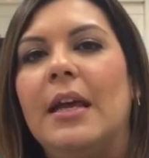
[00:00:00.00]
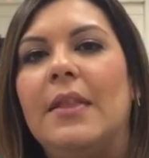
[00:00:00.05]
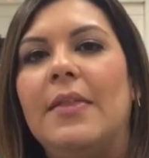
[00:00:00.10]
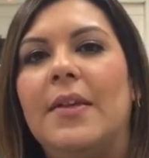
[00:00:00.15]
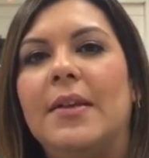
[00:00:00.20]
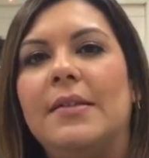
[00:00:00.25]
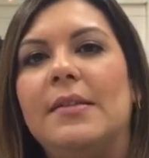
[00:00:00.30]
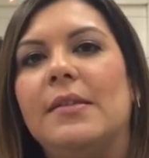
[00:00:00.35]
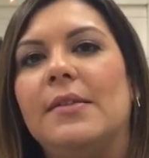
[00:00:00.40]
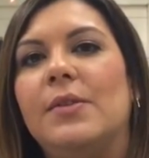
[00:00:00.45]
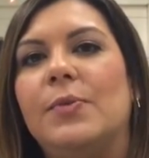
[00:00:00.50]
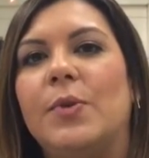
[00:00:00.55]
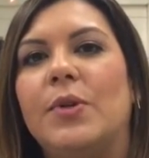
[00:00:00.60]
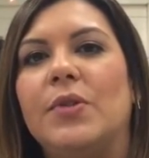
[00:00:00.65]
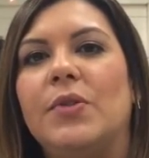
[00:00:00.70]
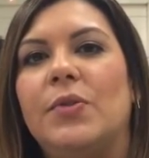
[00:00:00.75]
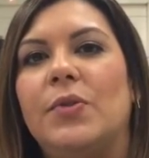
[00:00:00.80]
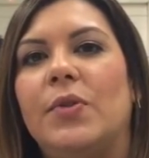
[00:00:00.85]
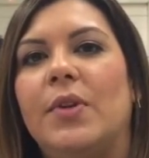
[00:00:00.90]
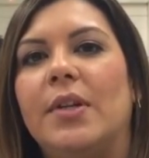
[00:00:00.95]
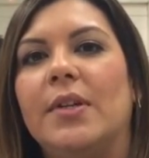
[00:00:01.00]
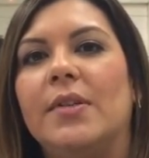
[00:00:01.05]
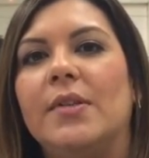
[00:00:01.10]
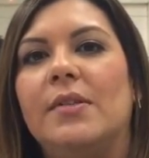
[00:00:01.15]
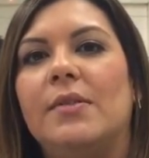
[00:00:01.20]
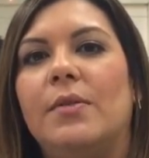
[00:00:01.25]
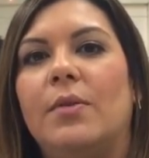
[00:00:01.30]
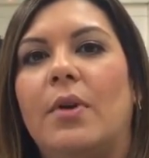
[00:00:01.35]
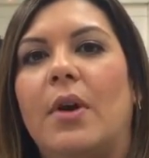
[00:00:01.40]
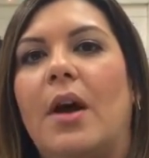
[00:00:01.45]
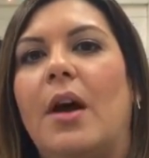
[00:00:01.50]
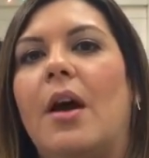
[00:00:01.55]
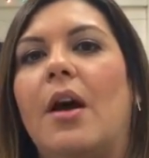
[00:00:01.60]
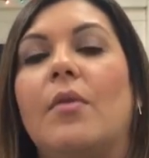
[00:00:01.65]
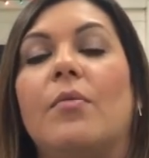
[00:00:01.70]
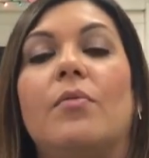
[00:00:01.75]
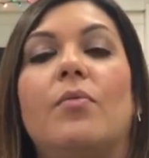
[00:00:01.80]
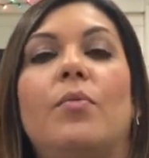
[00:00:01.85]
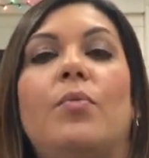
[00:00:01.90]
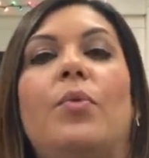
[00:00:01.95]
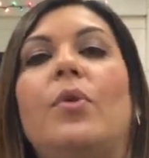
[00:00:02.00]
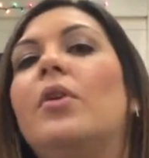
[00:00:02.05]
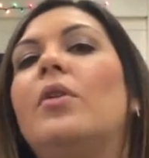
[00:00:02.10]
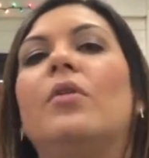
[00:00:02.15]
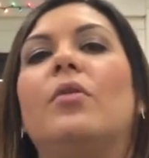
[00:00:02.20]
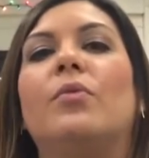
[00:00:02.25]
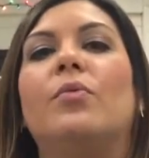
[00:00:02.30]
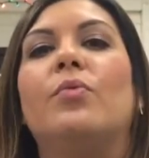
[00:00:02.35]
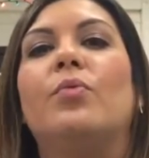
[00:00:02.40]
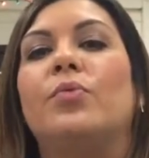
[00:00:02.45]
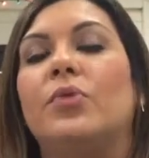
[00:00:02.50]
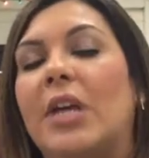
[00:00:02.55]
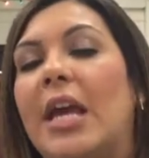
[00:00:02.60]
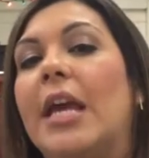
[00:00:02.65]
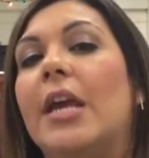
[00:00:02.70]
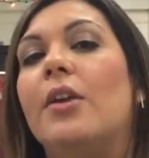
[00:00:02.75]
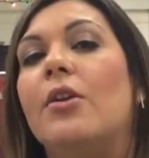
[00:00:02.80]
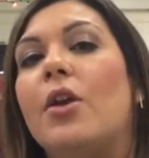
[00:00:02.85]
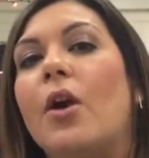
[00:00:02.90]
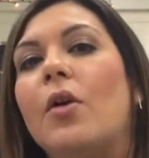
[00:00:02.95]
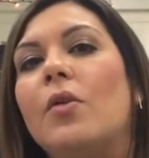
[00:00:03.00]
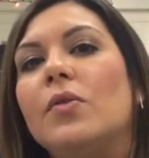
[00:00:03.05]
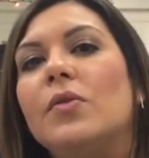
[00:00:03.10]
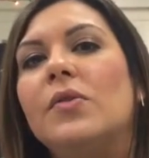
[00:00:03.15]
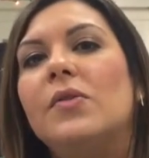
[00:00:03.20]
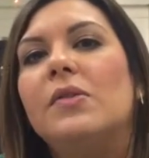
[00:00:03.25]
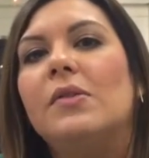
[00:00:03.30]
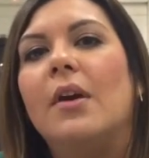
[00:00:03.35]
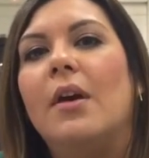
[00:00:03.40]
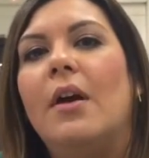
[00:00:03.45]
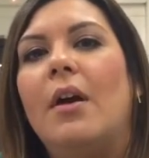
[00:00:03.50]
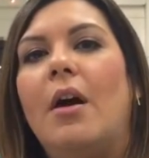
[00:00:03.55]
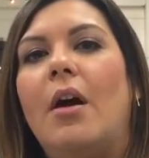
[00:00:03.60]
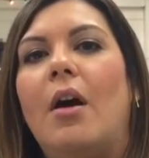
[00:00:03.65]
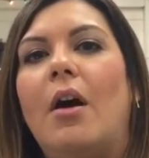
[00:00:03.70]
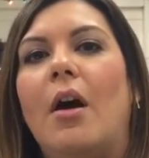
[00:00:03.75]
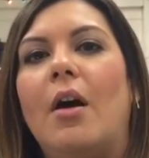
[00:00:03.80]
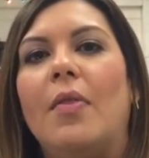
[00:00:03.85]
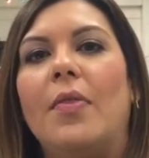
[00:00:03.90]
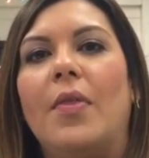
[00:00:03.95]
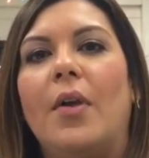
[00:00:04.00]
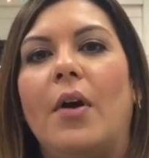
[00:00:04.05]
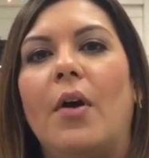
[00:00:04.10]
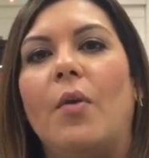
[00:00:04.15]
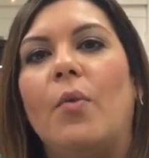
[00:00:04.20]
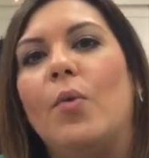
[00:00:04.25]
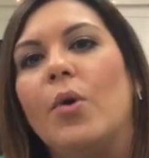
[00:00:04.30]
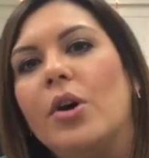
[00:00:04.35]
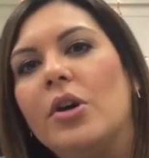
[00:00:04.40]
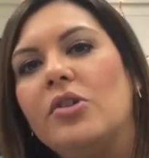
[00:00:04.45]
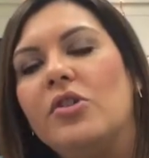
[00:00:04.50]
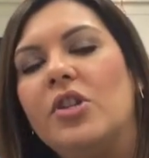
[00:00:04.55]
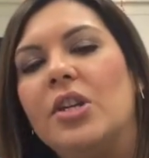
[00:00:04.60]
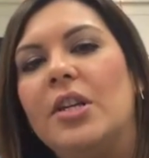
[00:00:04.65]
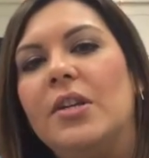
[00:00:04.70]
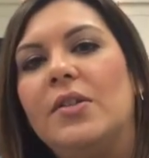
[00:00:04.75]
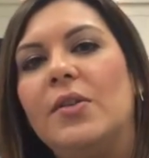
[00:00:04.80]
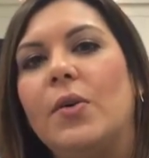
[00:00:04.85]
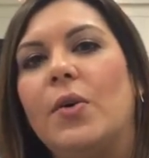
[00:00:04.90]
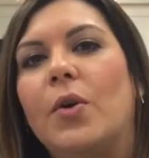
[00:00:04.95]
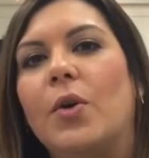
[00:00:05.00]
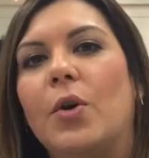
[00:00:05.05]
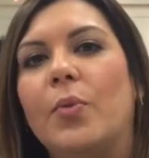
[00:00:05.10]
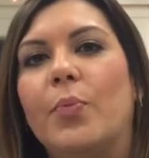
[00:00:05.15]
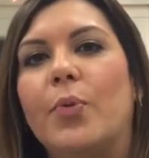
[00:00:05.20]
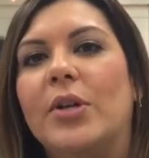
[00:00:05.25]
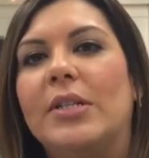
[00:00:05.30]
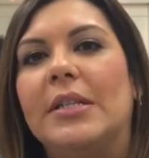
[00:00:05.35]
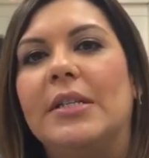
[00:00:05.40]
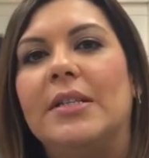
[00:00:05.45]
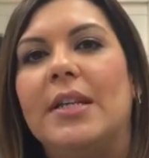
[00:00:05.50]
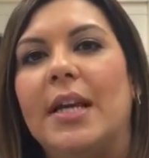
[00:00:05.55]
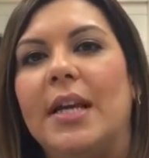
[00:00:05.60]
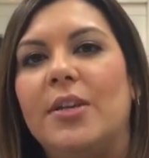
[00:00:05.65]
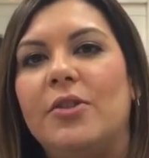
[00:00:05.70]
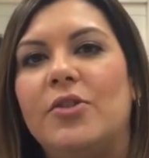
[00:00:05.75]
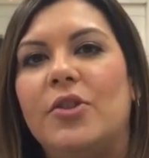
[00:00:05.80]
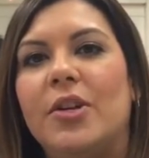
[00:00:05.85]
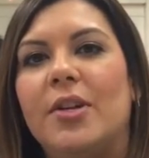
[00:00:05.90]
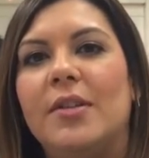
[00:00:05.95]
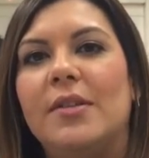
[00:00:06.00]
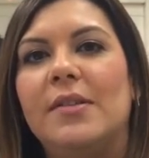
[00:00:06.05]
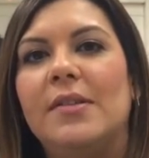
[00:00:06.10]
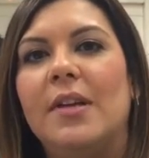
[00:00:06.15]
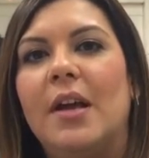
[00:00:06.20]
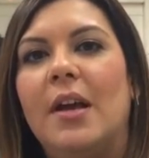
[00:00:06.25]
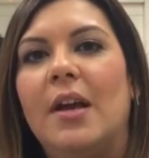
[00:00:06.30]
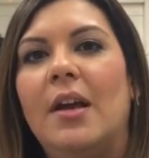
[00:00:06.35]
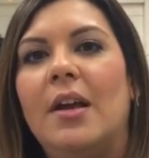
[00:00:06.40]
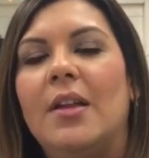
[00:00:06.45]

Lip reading: This is where students will take notes on the worksheets or presentations.